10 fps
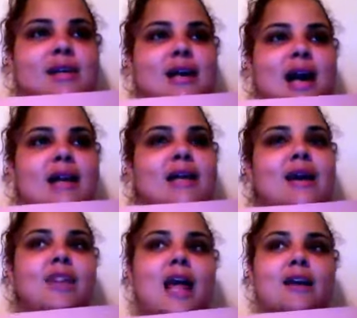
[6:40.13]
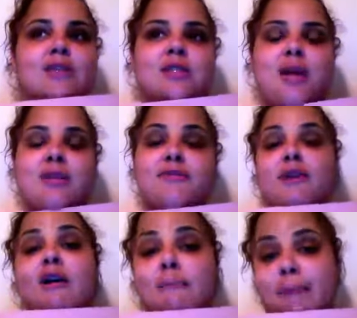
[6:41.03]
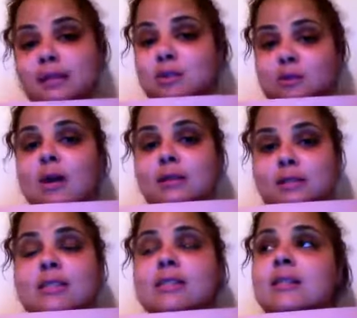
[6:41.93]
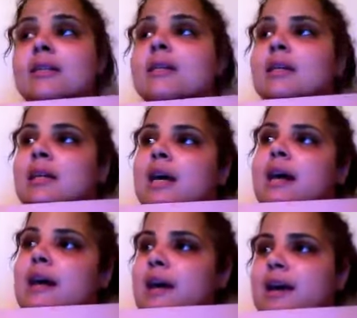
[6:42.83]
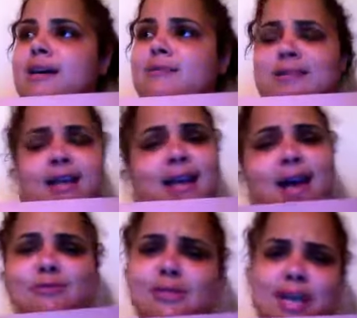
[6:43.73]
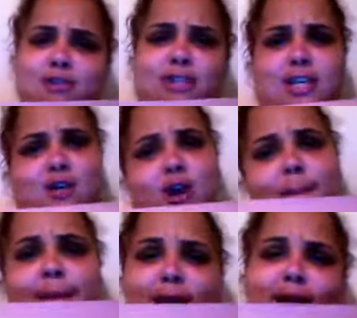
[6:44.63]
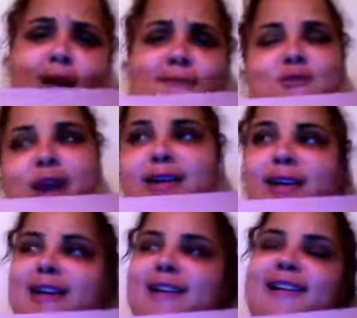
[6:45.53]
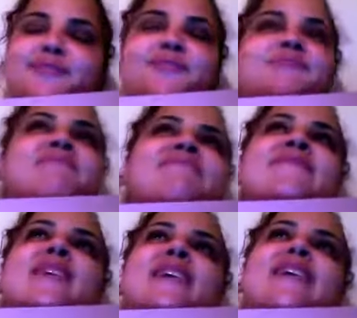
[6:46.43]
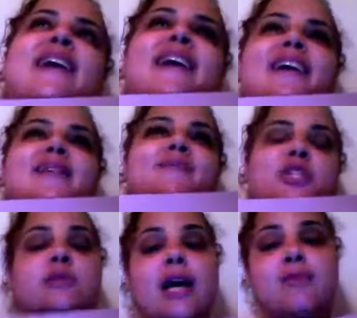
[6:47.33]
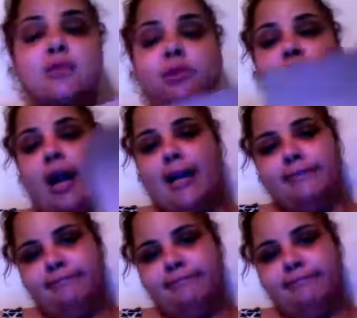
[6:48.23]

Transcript: I didn't have a lot of respect for her mental wellness and was like, how dare she call me a love crackhead? And she was absolutely right.